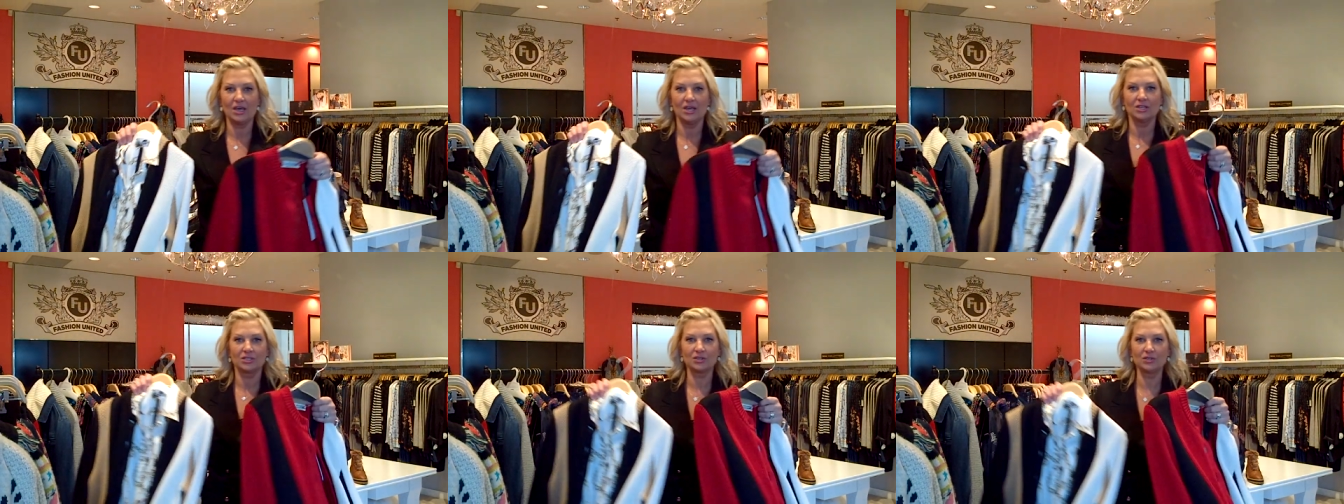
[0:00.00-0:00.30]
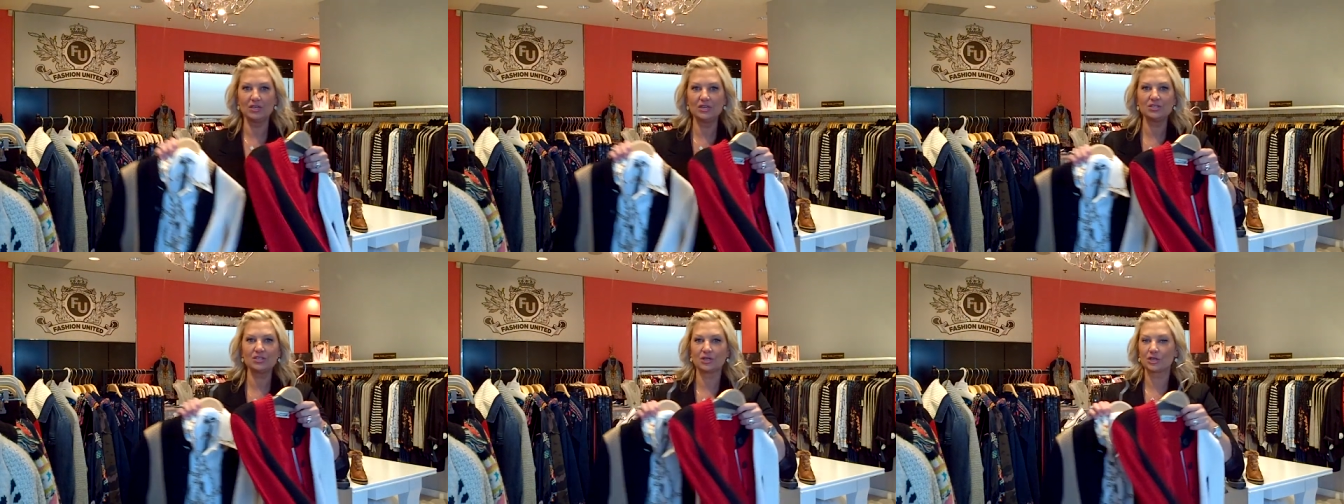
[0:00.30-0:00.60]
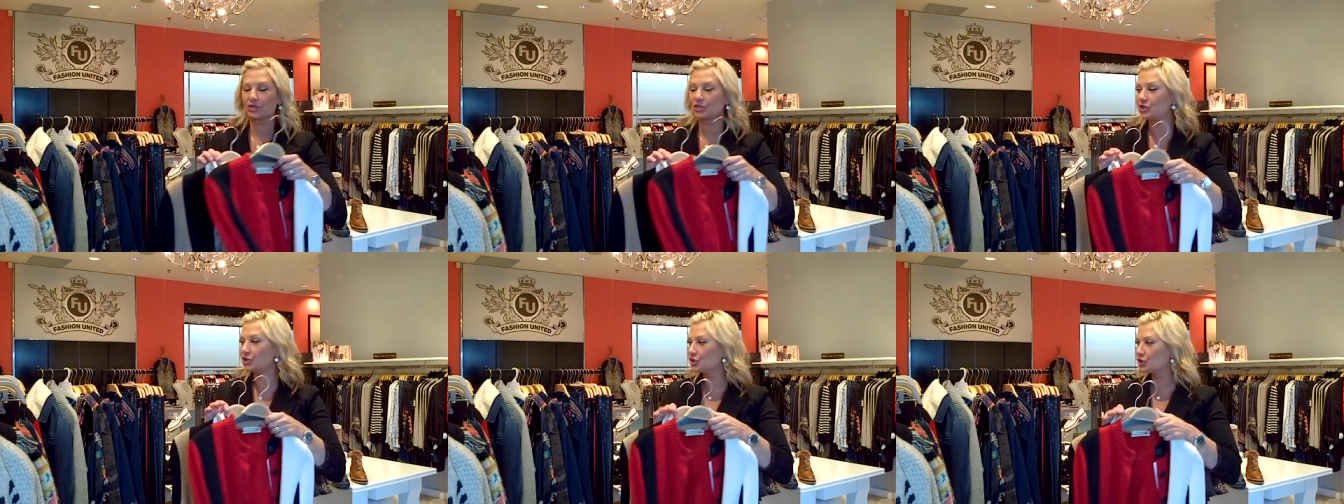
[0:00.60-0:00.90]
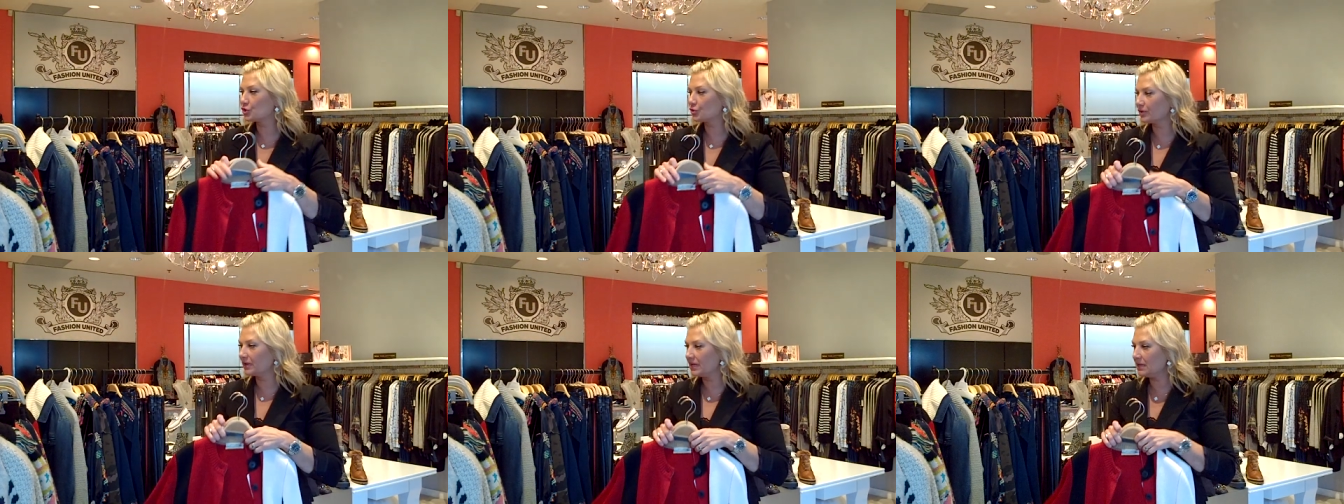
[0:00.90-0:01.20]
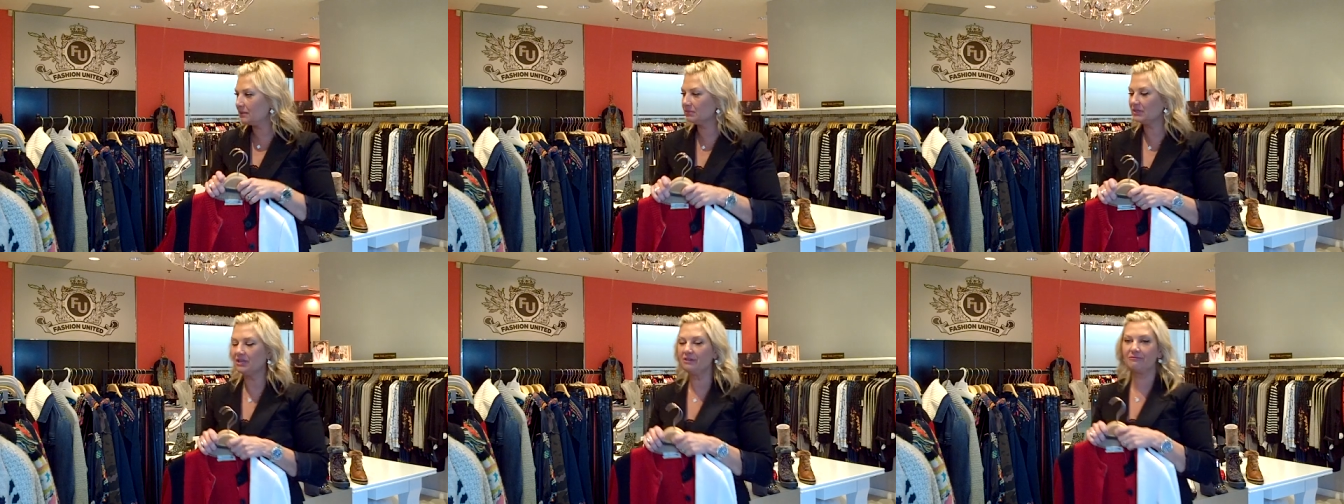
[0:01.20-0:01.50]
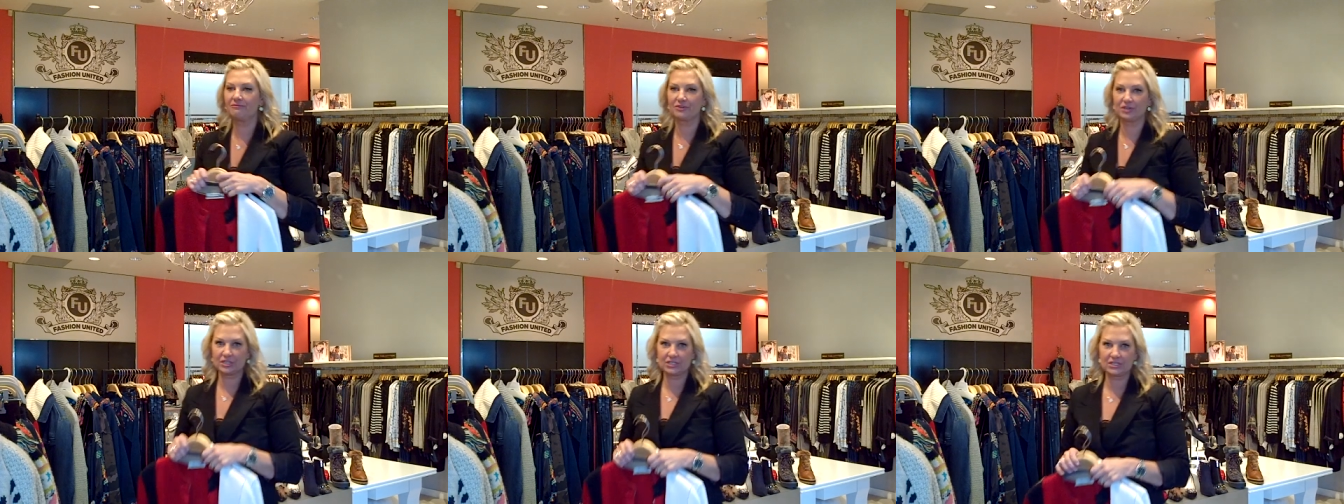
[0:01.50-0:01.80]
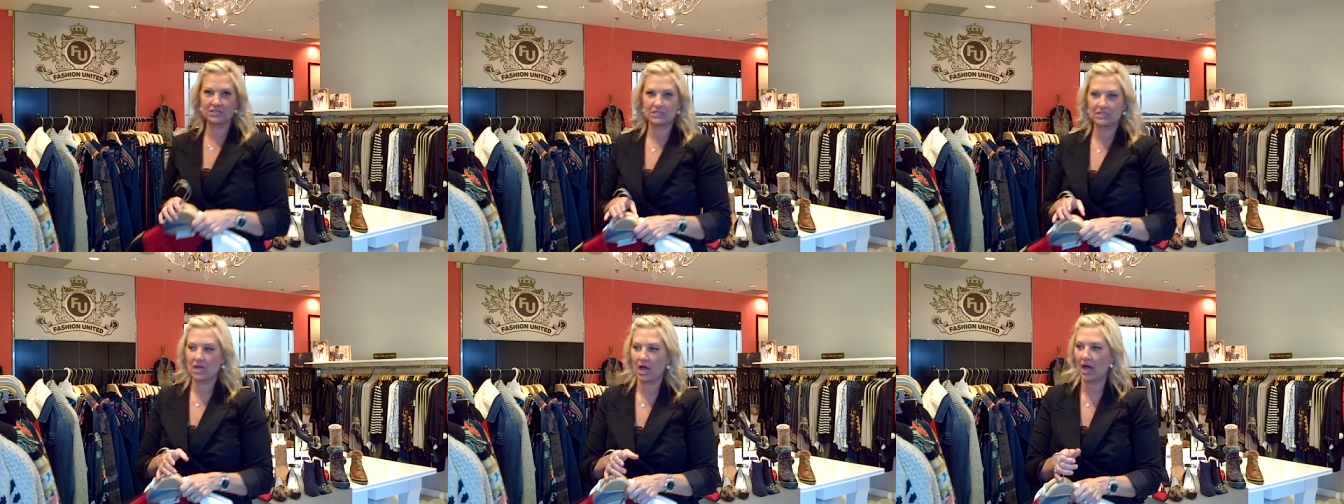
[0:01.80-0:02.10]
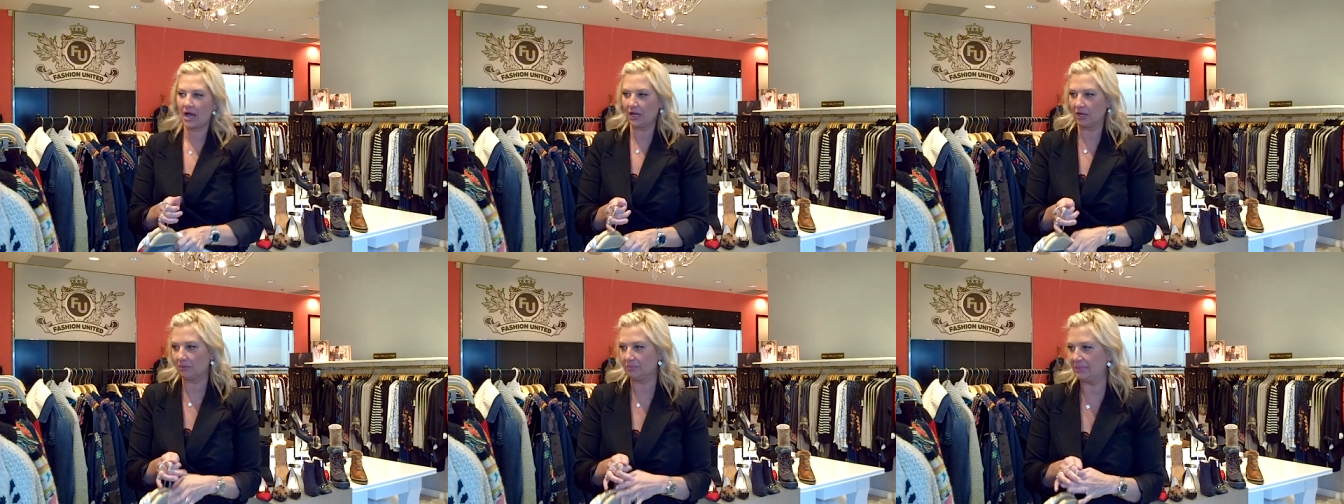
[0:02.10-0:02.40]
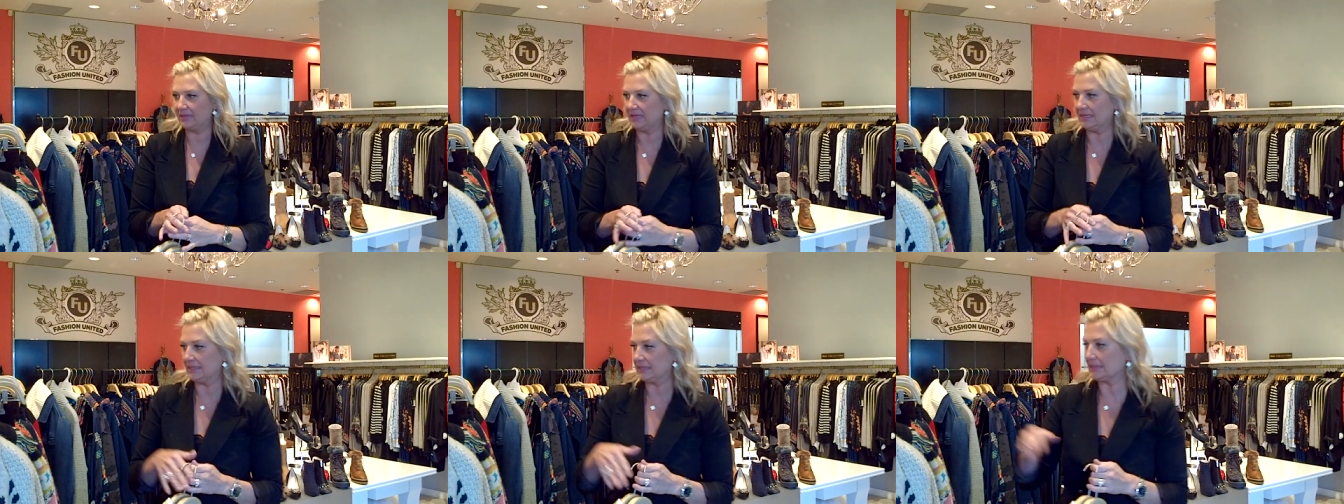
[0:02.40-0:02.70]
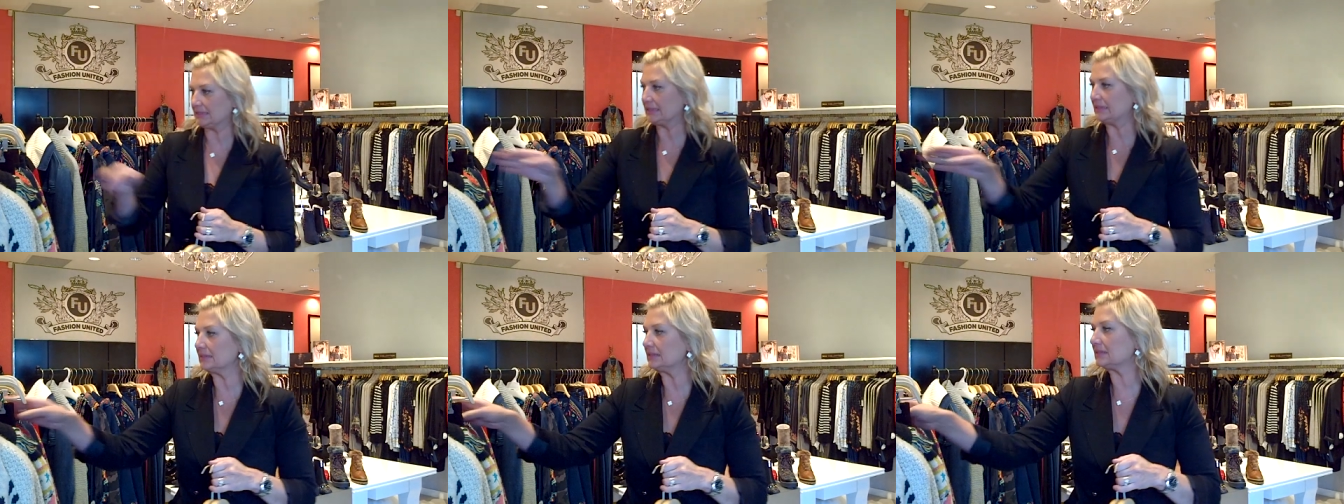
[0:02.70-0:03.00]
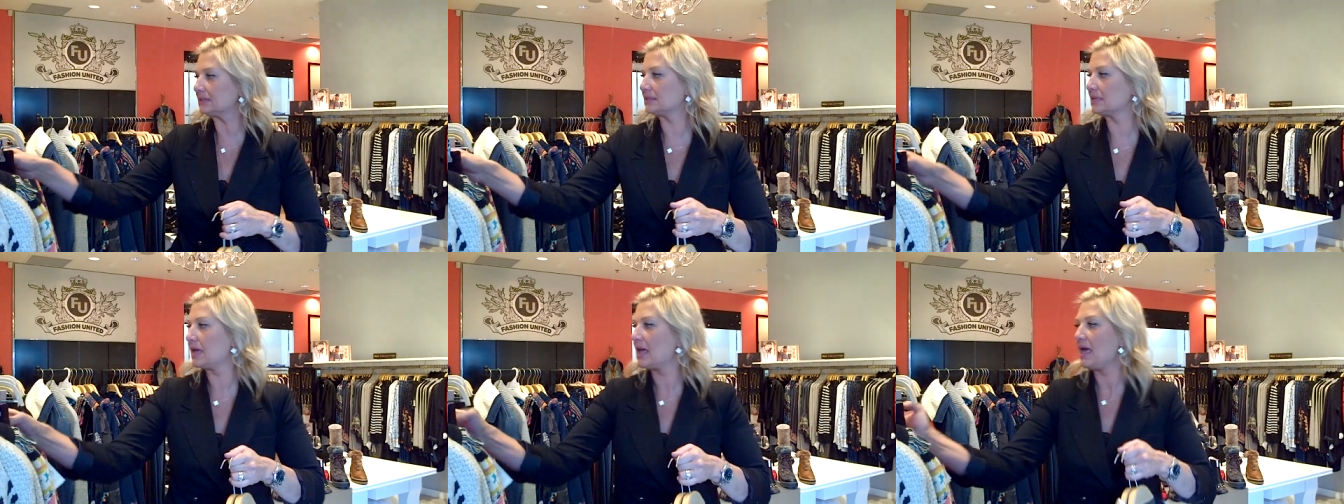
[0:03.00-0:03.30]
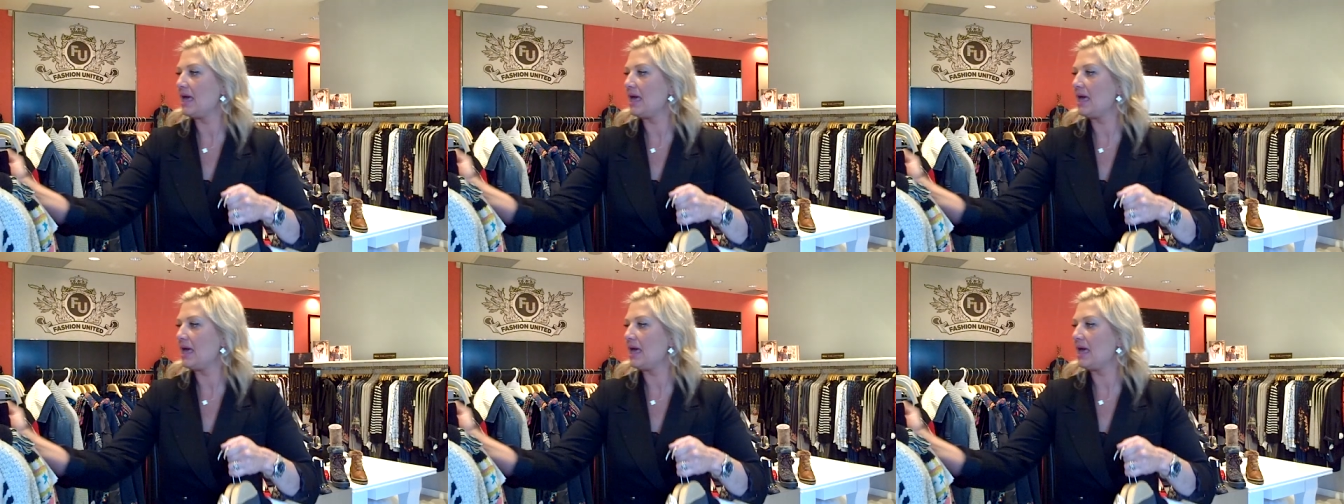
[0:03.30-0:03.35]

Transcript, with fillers: So these are extremely versatile pieces